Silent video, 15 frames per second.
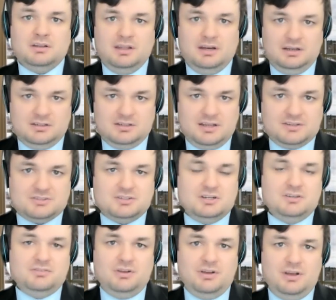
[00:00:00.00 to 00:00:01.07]
getting
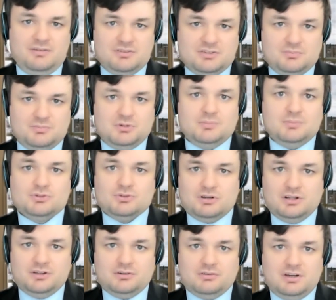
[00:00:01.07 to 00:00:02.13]
tested if you have symptoms or
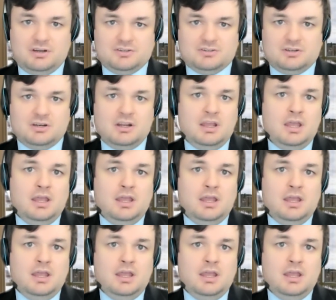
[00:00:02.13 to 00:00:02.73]
another reason,